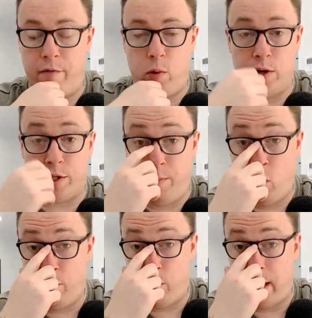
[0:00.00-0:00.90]
If you want to see
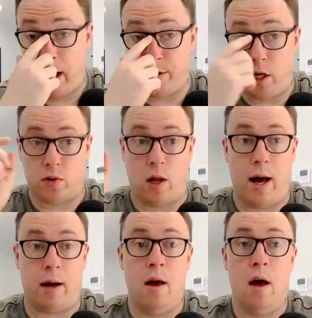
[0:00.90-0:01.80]
more of what that actually looks
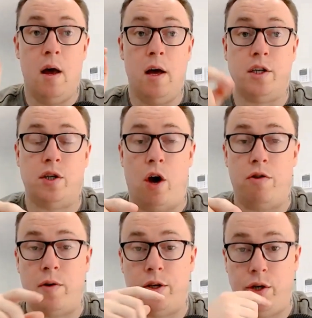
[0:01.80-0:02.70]
like, just go
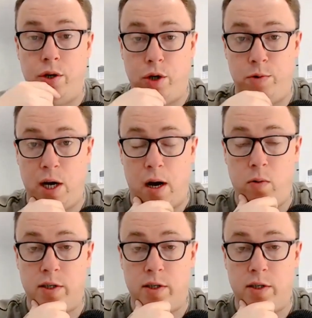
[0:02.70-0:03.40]
through this YouTube channel.